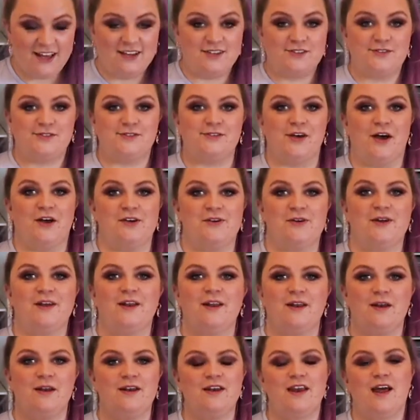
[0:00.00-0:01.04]
So
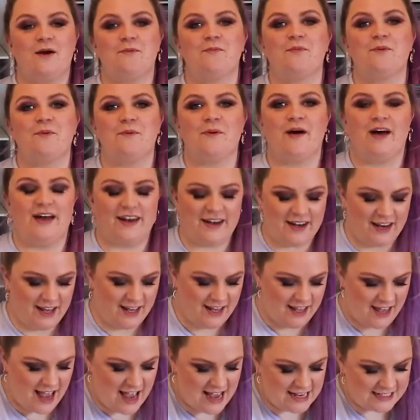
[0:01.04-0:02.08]
number one
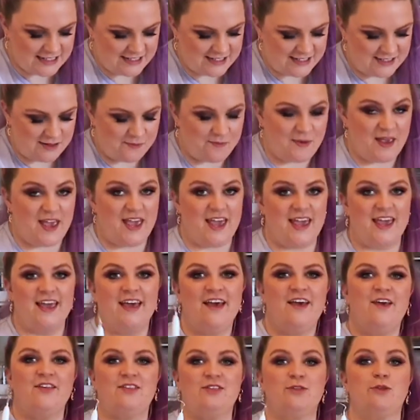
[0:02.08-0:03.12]
has to be
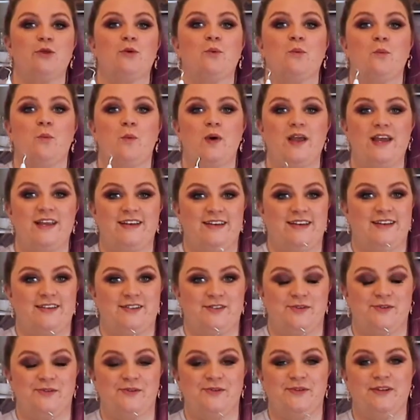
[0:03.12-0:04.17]
the weeding
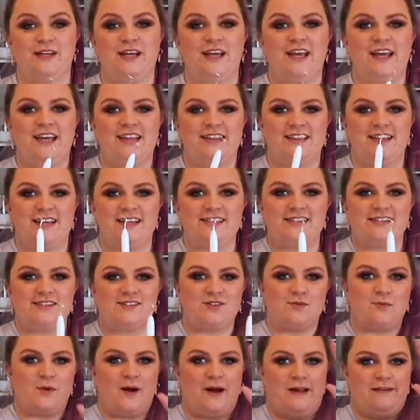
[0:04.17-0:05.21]
tool. This is
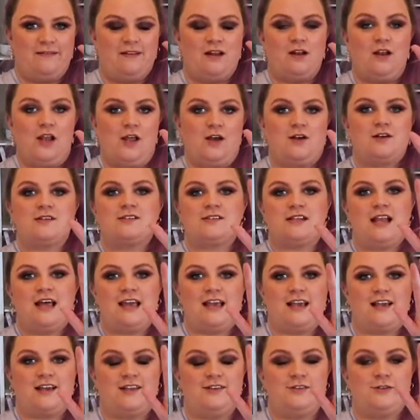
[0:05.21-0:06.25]
the one that looks
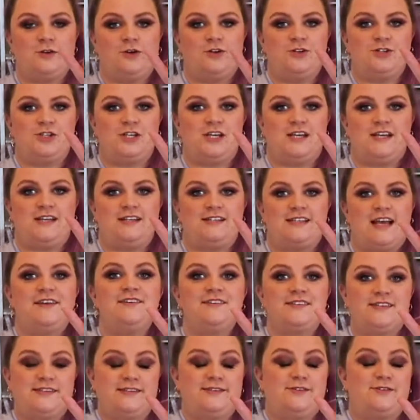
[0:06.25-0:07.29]
like a dodgy
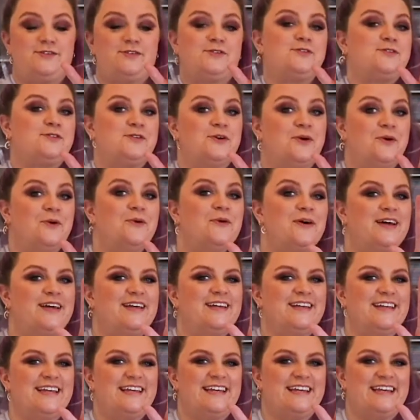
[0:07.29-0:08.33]
dentist's tool,
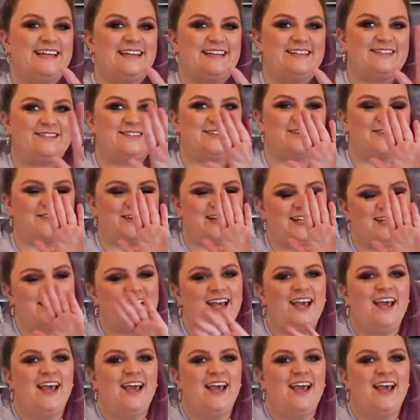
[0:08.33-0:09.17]
sorry,